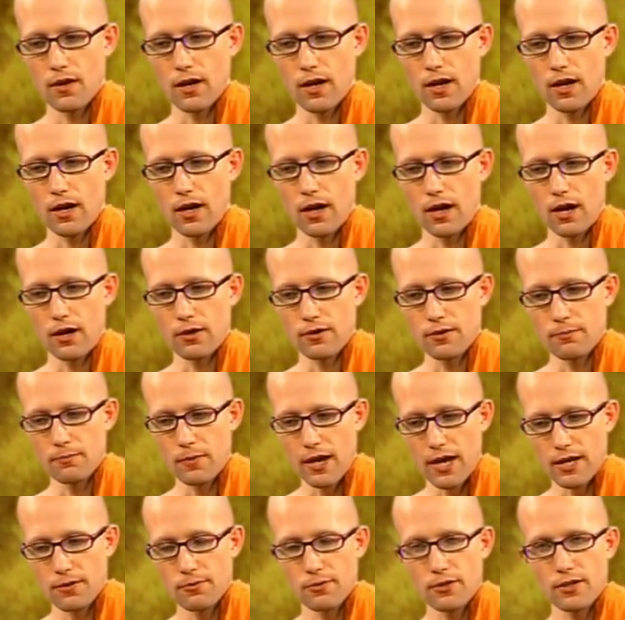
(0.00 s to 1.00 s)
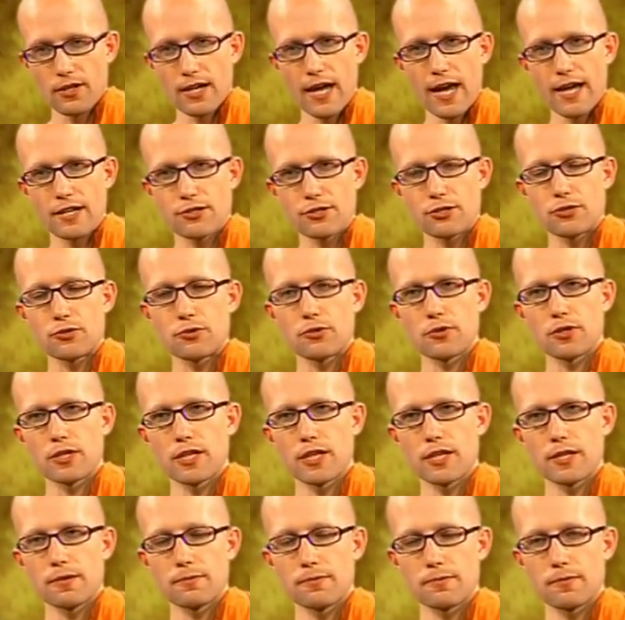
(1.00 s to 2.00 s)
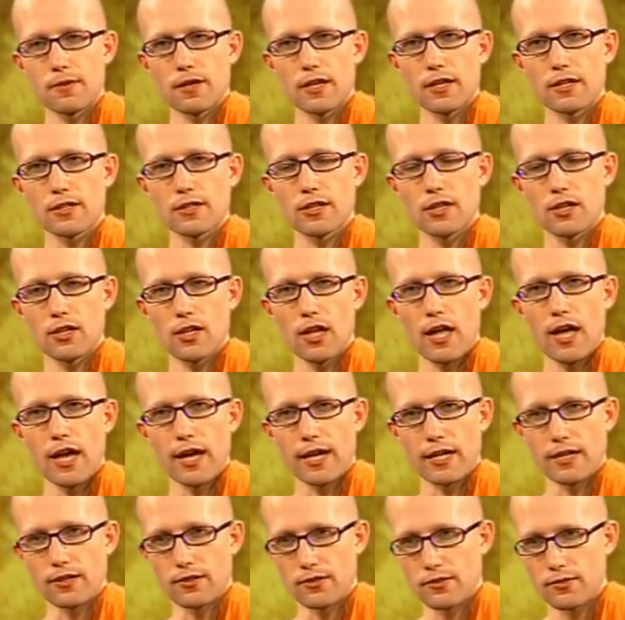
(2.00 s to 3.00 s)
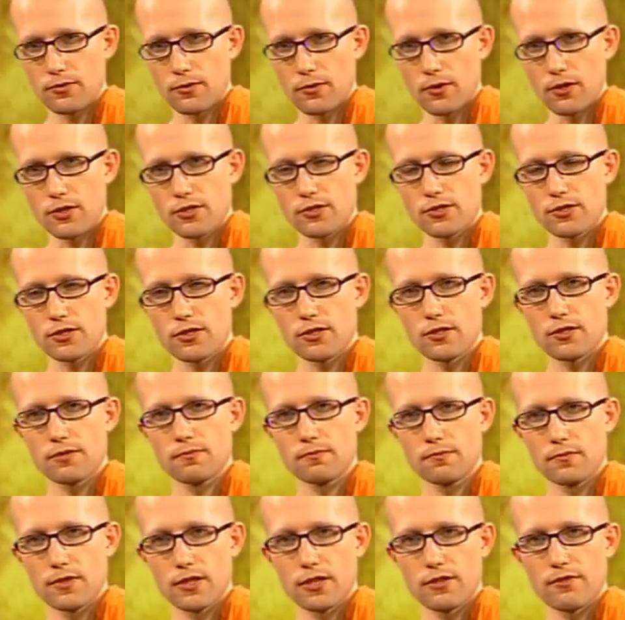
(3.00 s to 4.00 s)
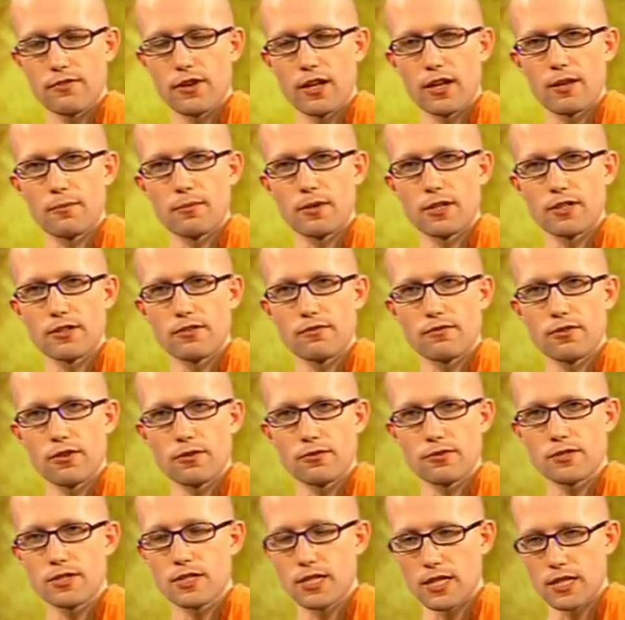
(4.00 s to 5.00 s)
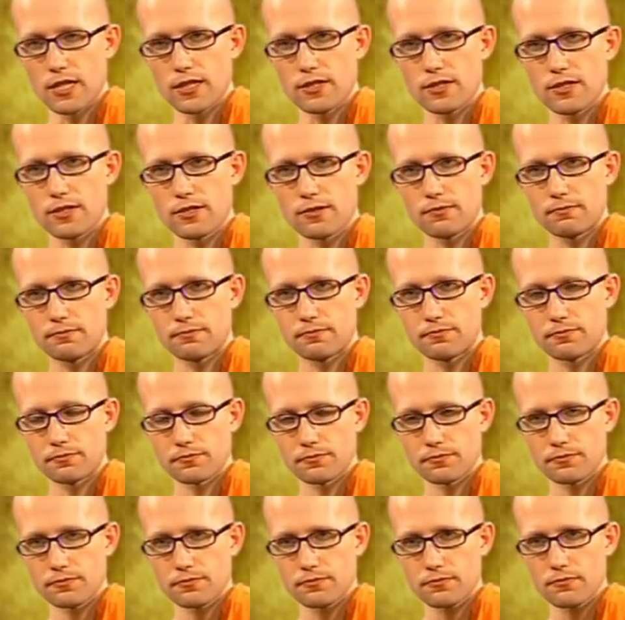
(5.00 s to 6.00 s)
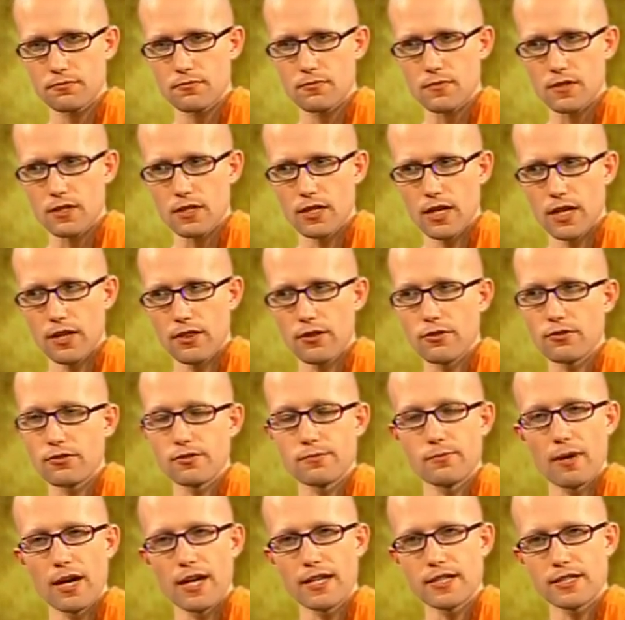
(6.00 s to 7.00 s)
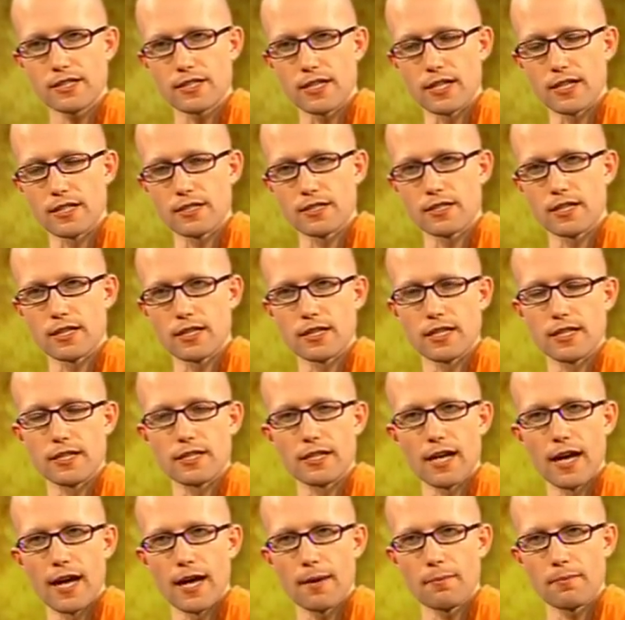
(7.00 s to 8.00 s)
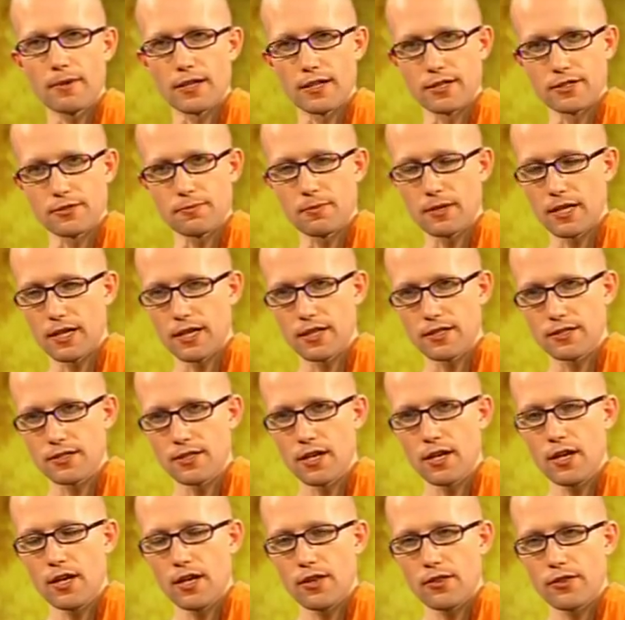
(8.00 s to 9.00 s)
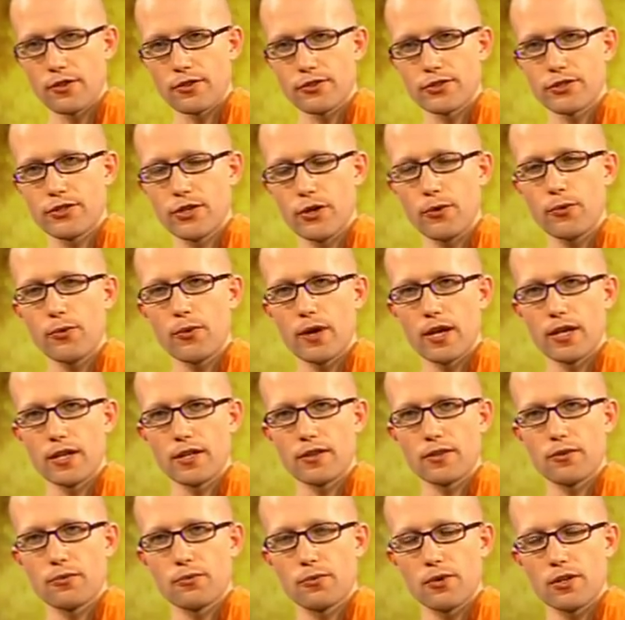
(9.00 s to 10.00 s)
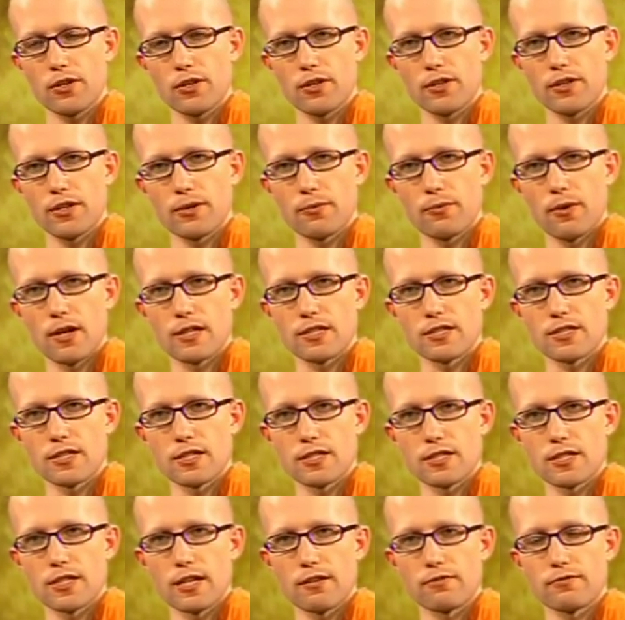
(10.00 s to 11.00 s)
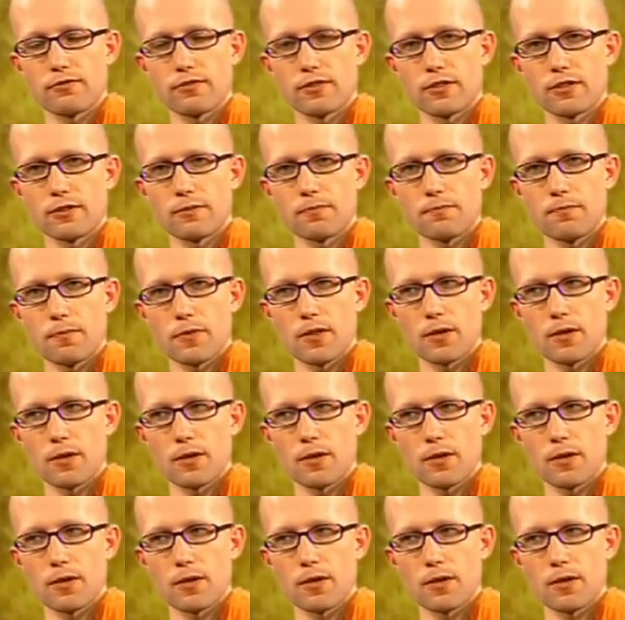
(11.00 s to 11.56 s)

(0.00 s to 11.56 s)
uh, our mind will naturally incline towards the development of those deeds and those mind states that lead to happiness, because there's no one in the world that wants to suffer.